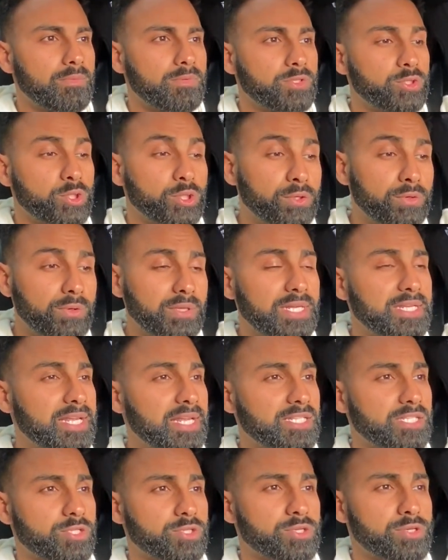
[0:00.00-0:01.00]
Truly
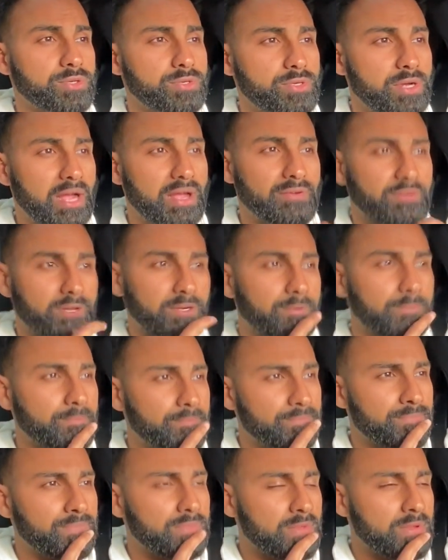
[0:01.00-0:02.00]
takes a true driver
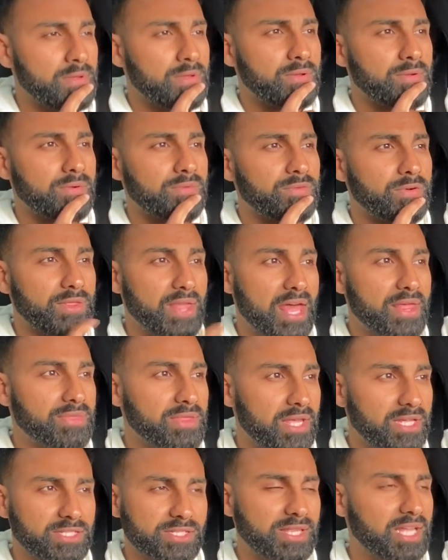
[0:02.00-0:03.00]
for that
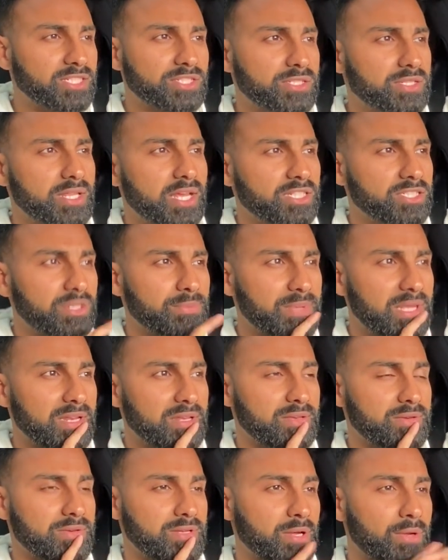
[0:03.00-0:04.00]
thing. So that should be a
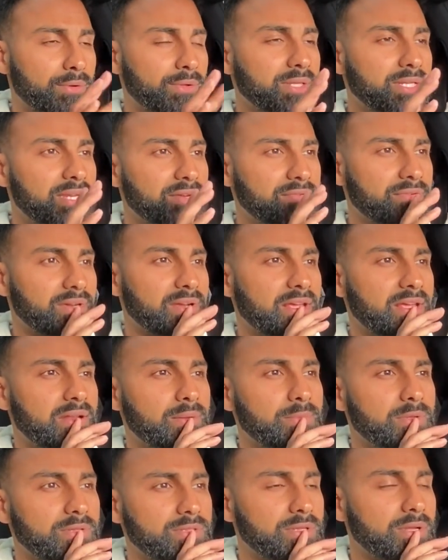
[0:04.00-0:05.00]
totally different
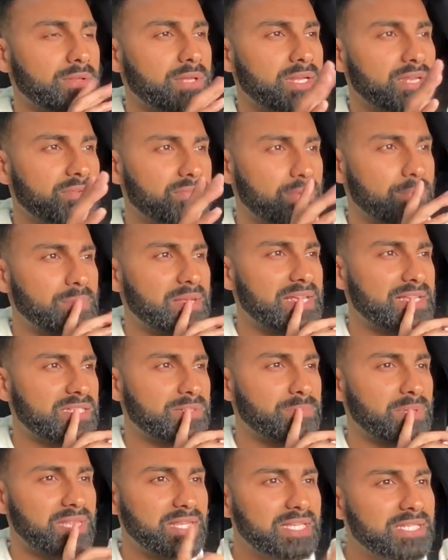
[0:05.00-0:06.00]
animal, totally different
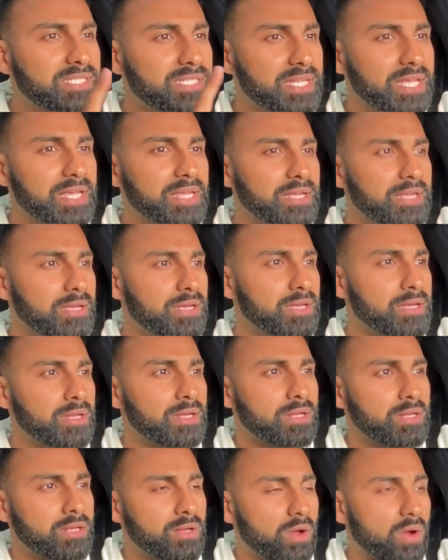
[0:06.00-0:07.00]
beast. But this
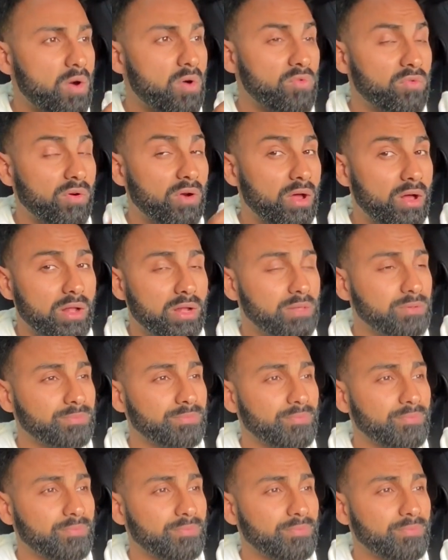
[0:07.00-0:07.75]
thing, overall,